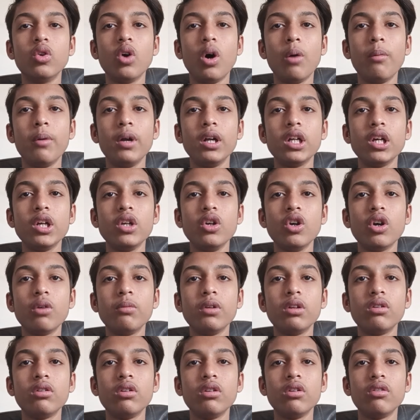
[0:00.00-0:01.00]
No matter your
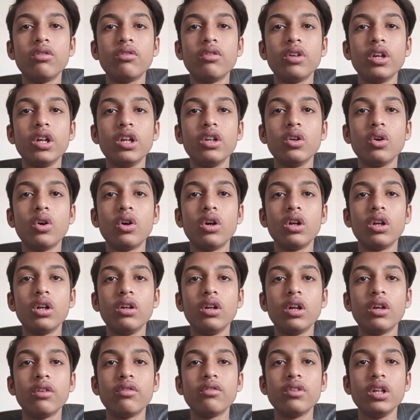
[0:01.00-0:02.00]
business stage or
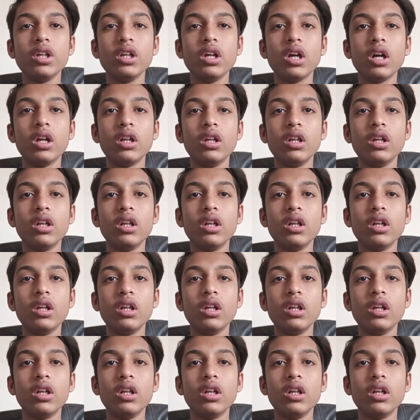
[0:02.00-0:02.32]
industry,